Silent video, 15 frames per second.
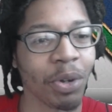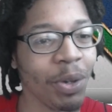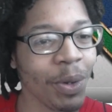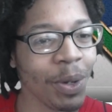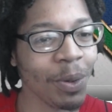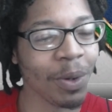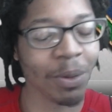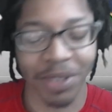You
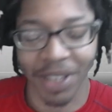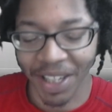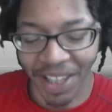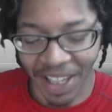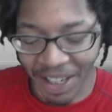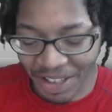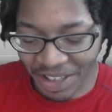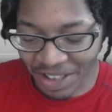get what I'm saying?
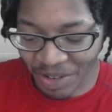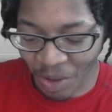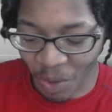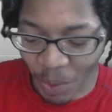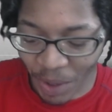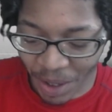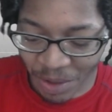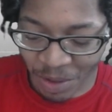Like, it's just so
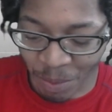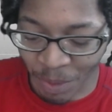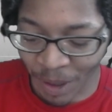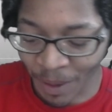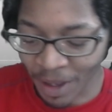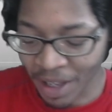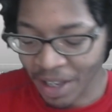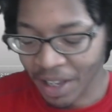weird to
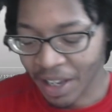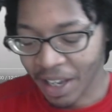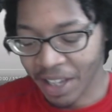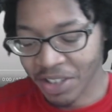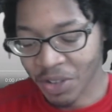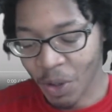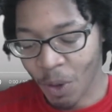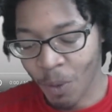me.
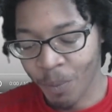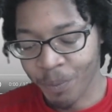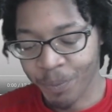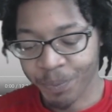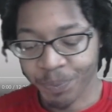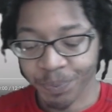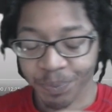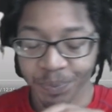And so,
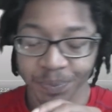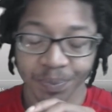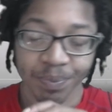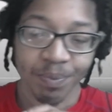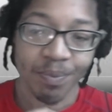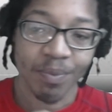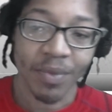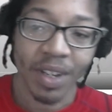
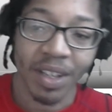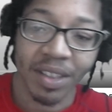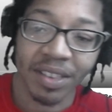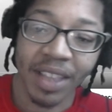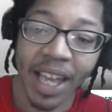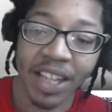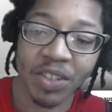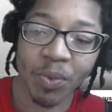
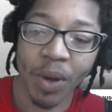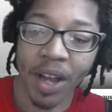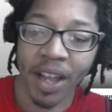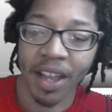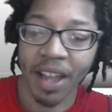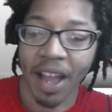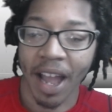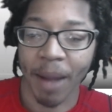that's
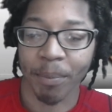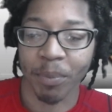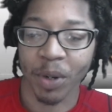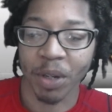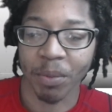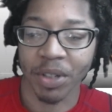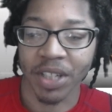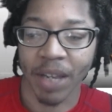why I
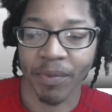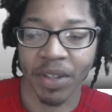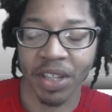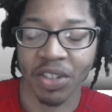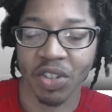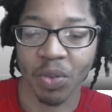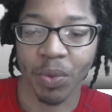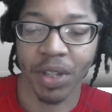pretty much have an
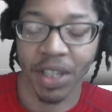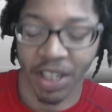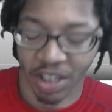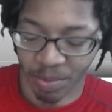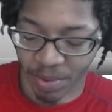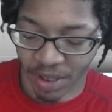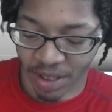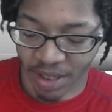issue with
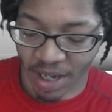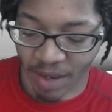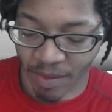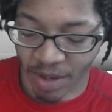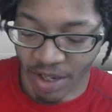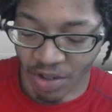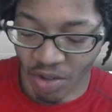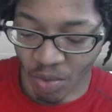ESPN. I have
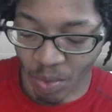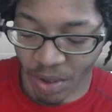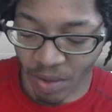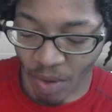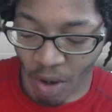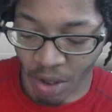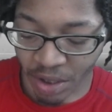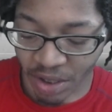an issue
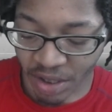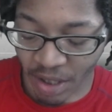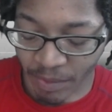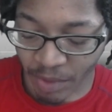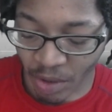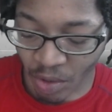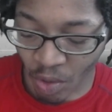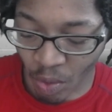with all this
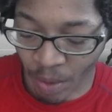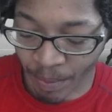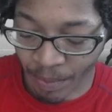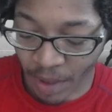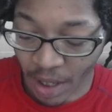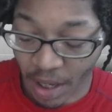stuff they're doing.